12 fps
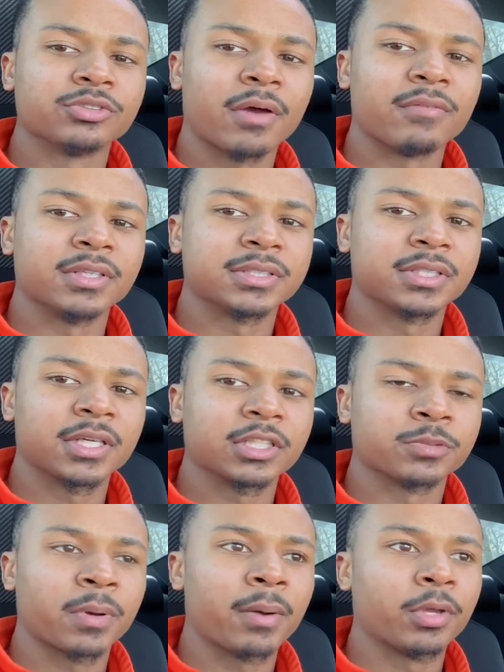driving a stick
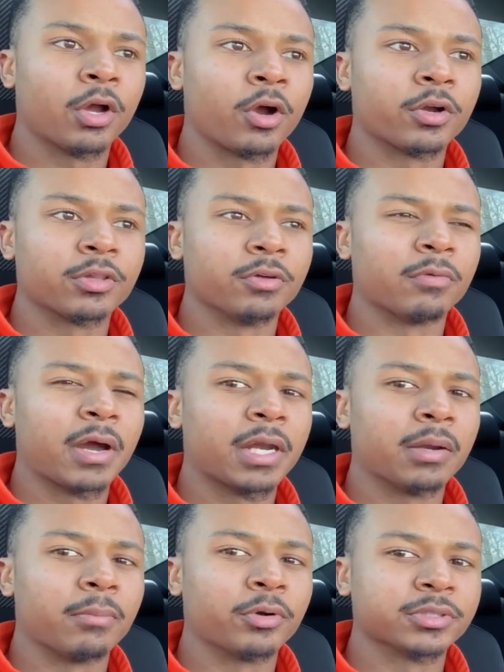is probably harder than
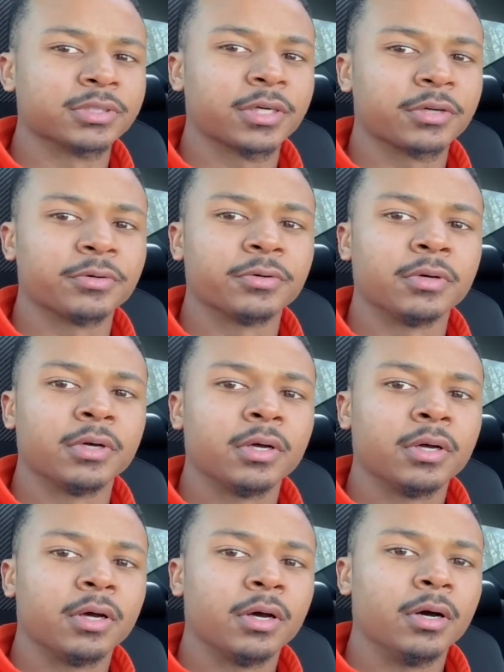riding a motorcycle,
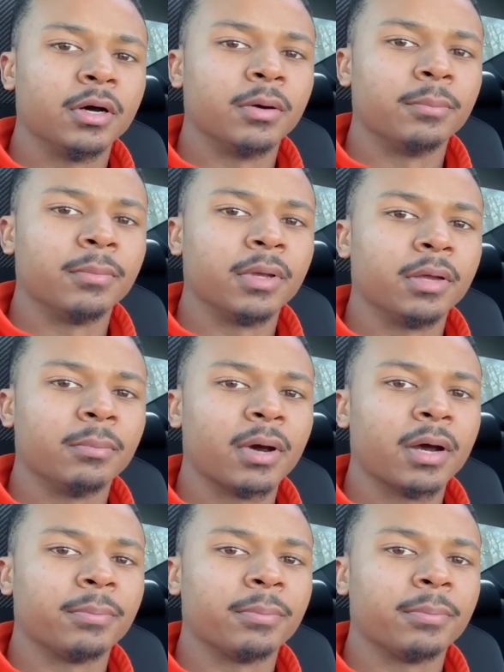um, in my